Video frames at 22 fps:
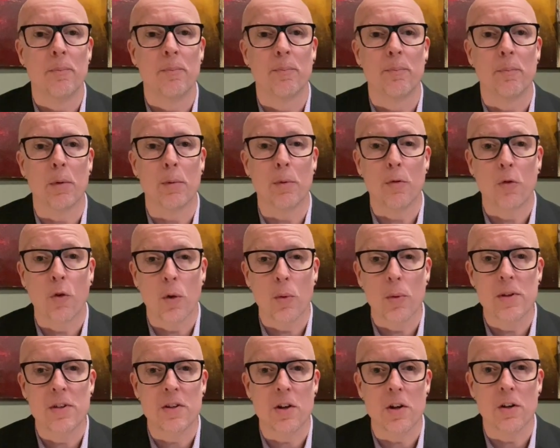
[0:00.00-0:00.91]
But before we
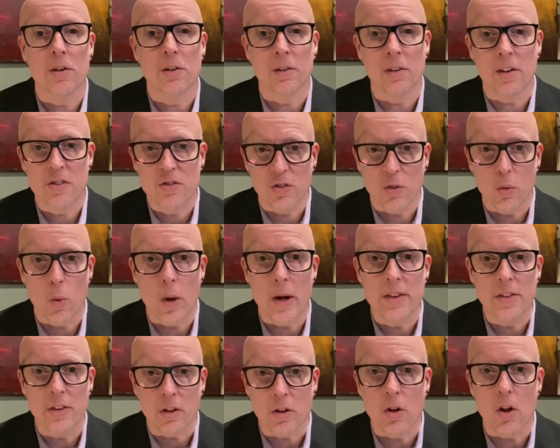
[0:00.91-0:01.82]
start, let's
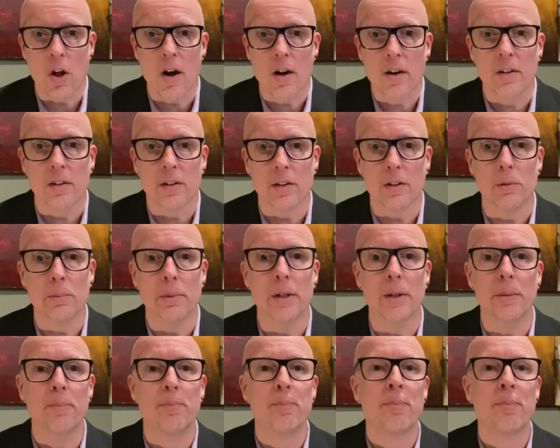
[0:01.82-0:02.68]
rewind the clock a little bit.